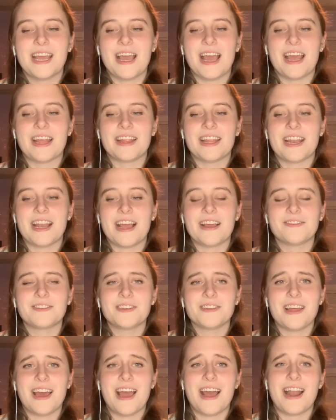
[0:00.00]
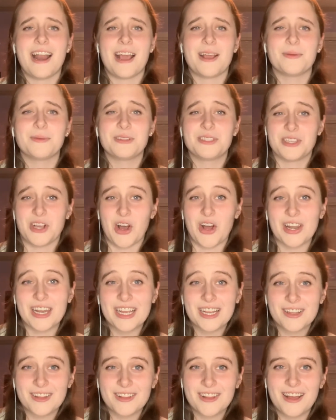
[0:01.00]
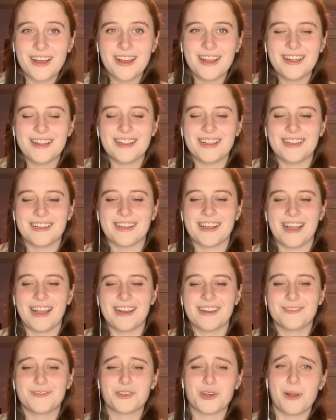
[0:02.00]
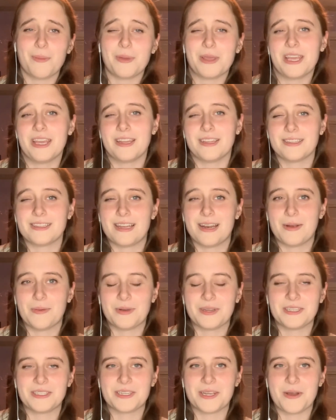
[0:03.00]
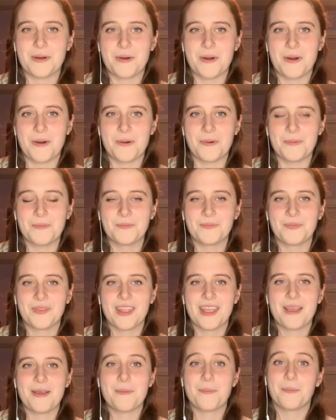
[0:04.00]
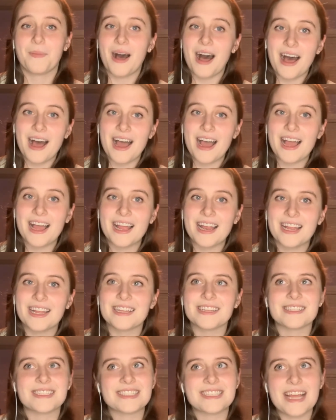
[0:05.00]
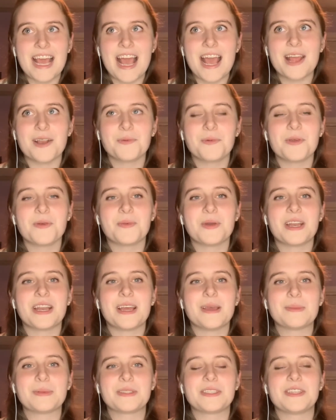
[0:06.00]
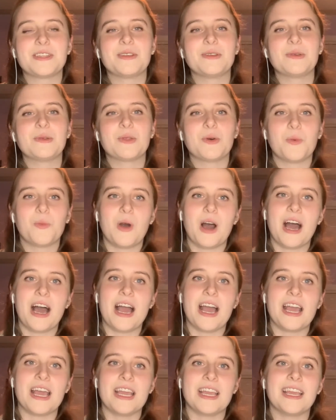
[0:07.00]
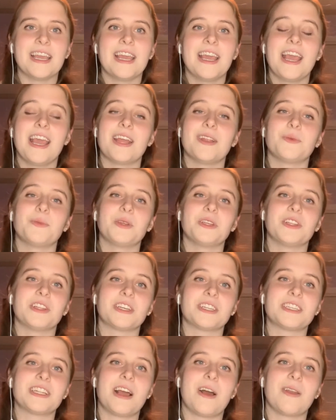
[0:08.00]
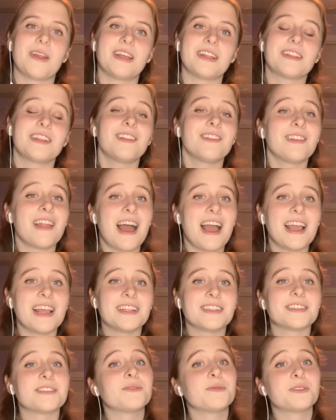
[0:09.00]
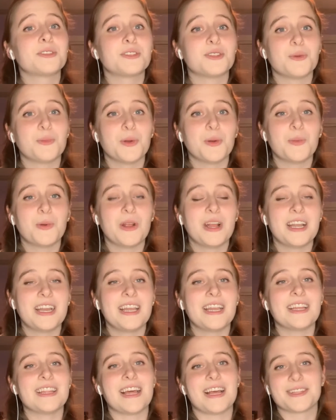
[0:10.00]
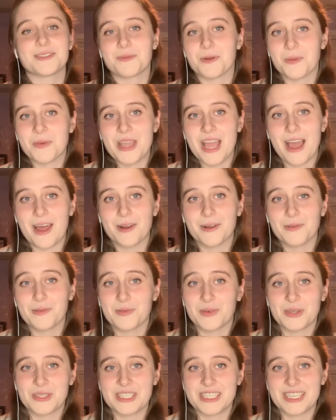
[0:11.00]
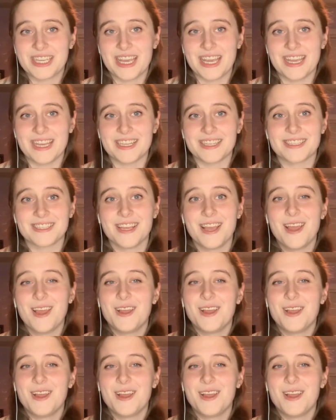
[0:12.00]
And then after that, I was yawning a lot and kind of dropping hints that I wanted to go home. But instead, we went up to the Y and we looked out at the lights and it was super pretty. And that's where we had our first kiss.